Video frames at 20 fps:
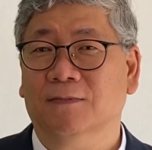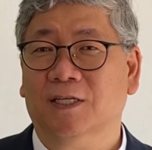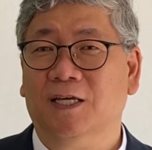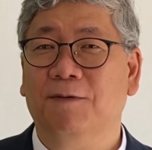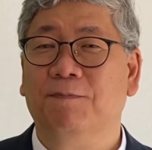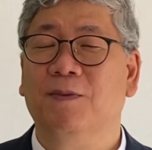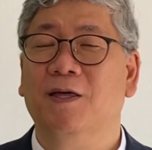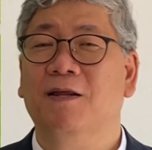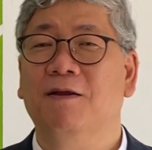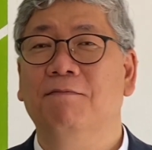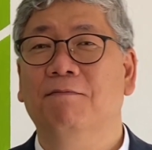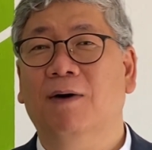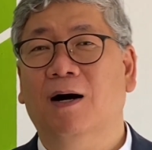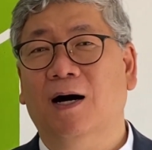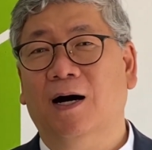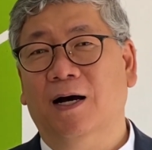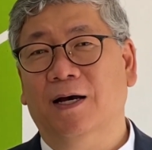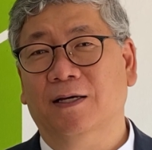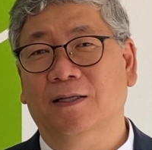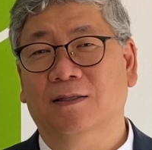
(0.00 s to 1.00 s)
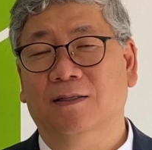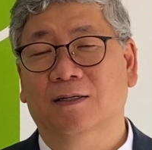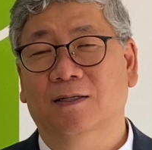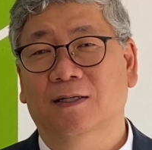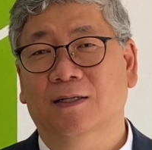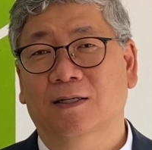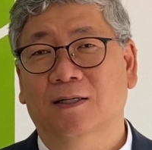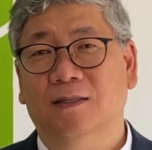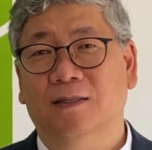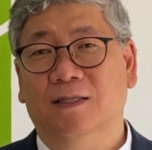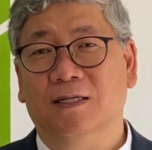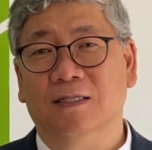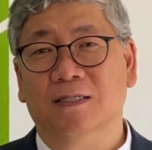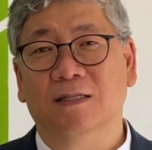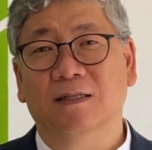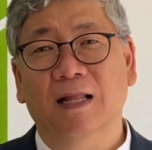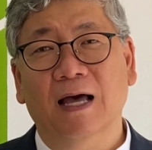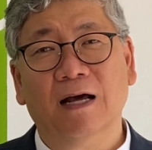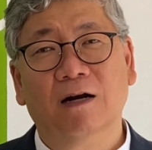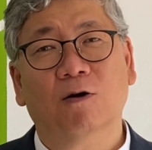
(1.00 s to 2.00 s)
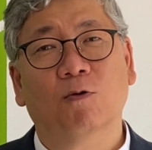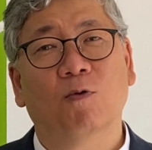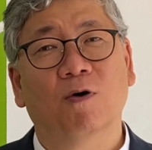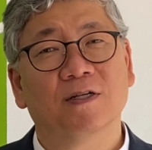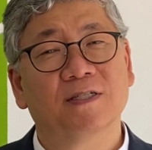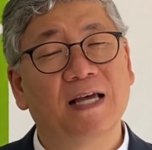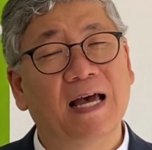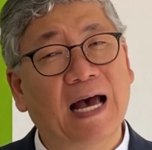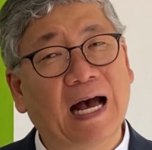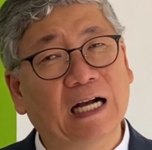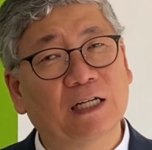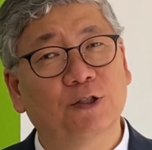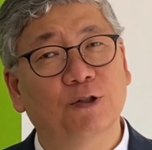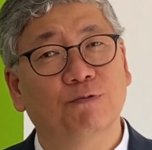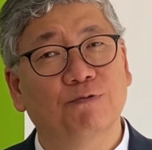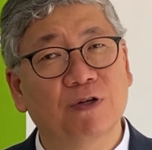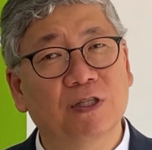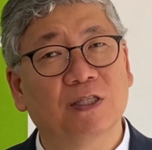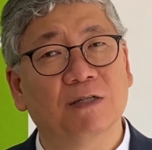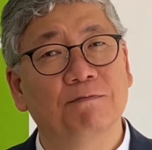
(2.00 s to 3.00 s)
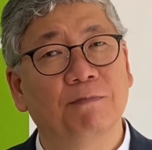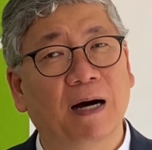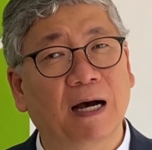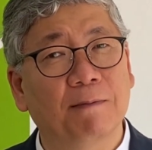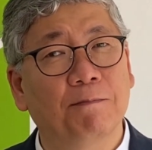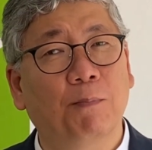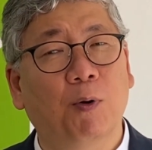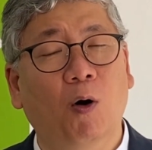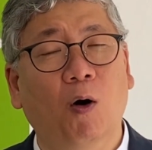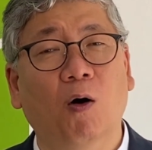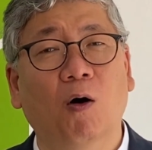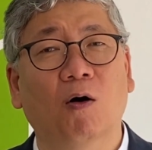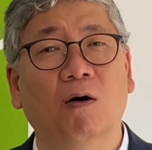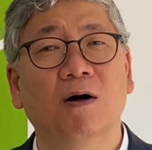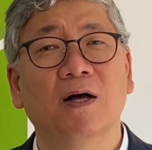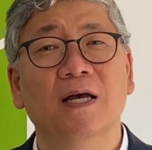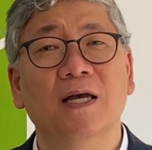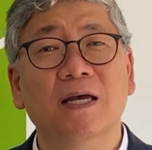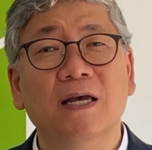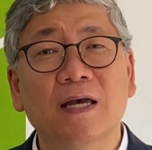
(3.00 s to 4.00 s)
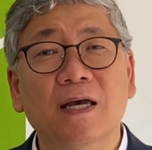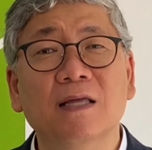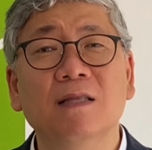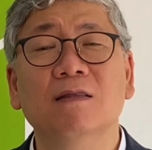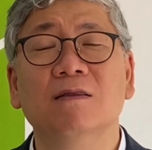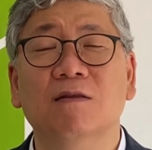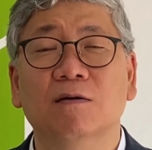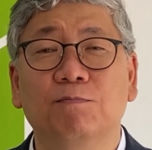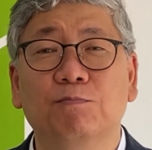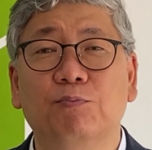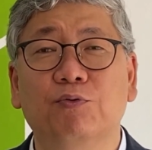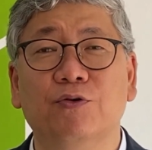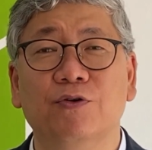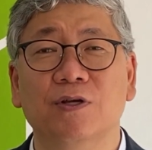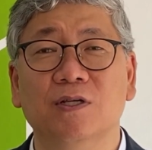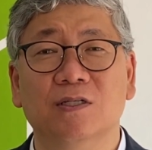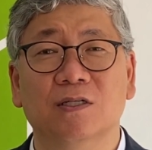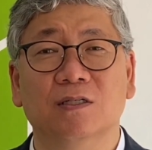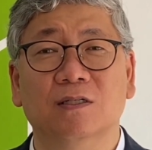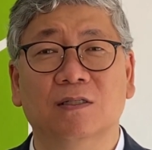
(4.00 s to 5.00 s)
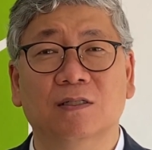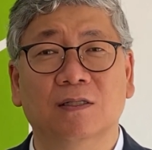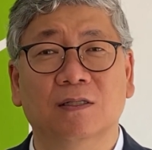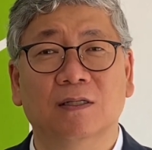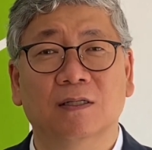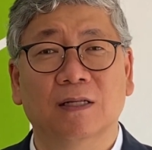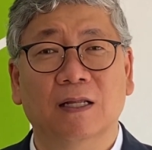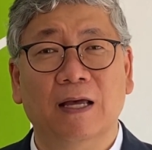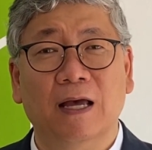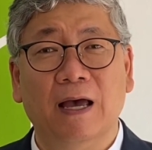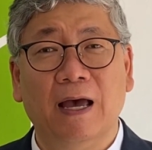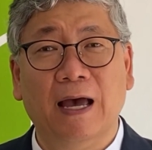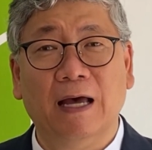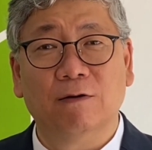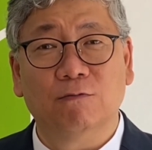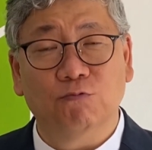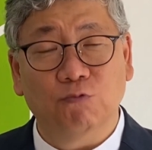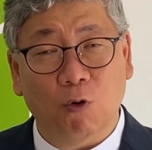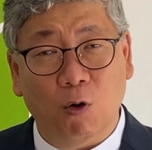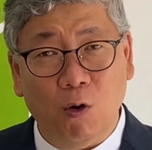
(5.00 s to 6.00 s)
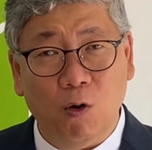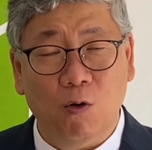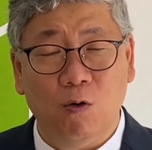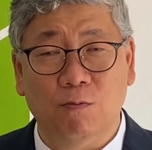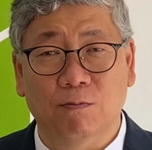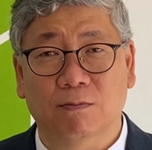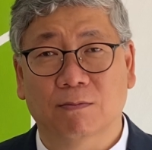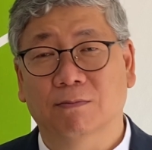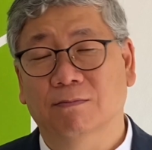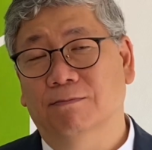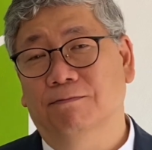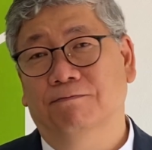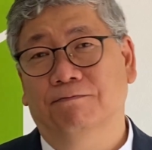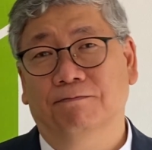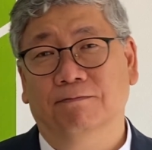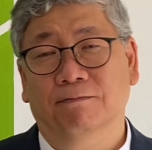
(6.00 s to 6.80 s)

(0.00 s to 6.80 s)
Keep that in mind. This letter was actually written by Paul in the prison at Rome.